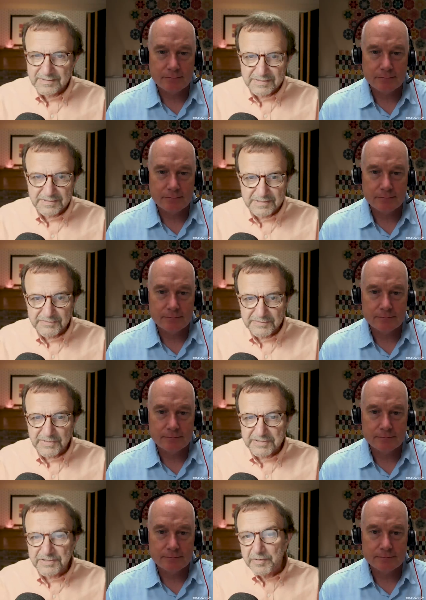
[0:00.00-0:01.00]
Speaker 1: Stephen
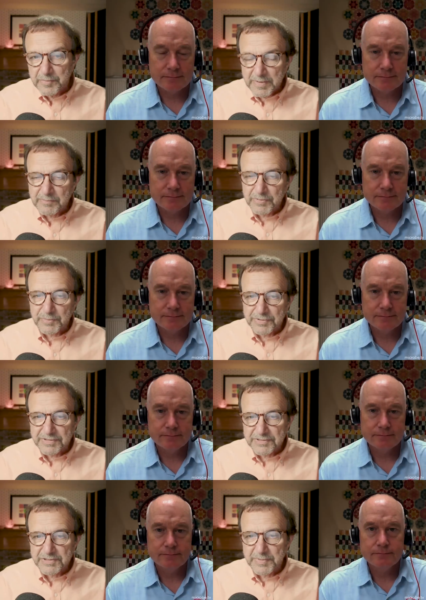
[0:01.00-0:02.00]
writes, I remember
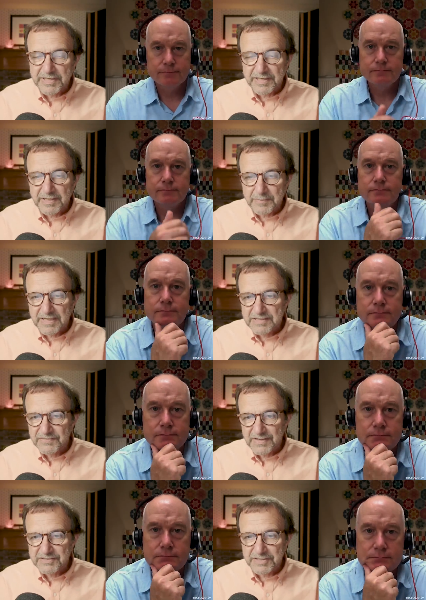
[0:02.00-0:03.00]
participating in a
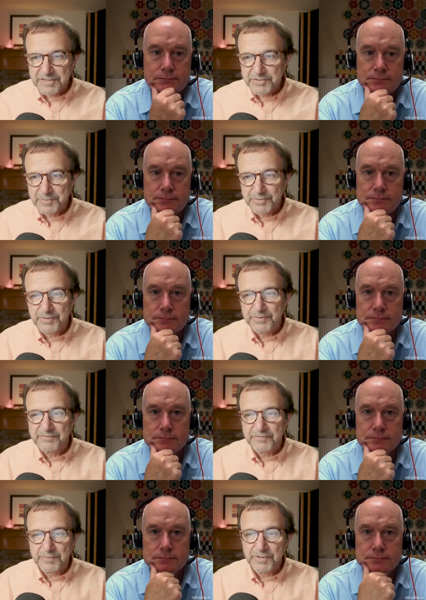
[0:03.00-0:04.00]
mass vaccination
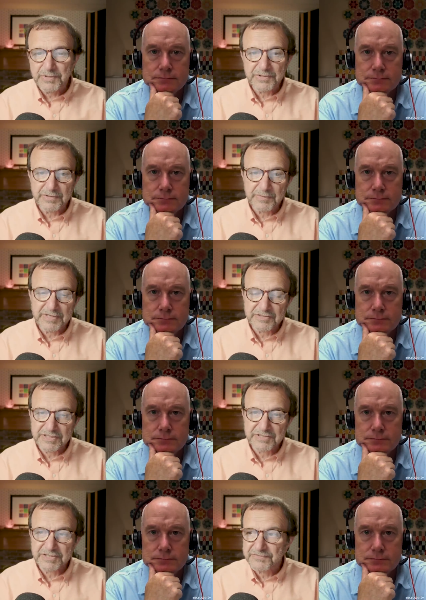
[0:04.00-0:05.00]
program for polio about
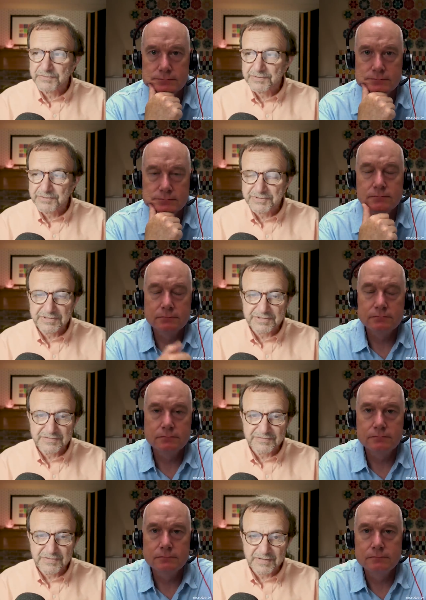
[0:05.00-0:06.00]
64 or
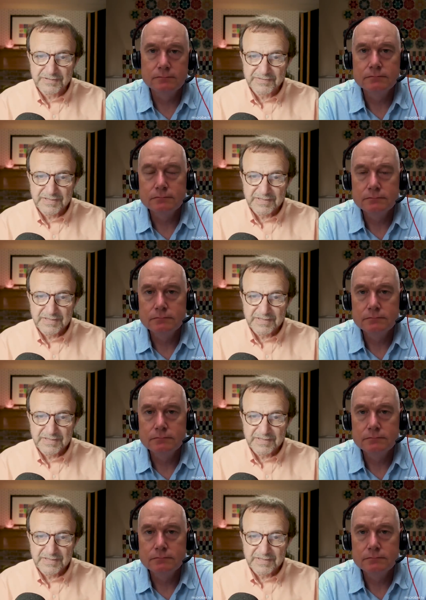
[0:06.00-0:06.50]
65.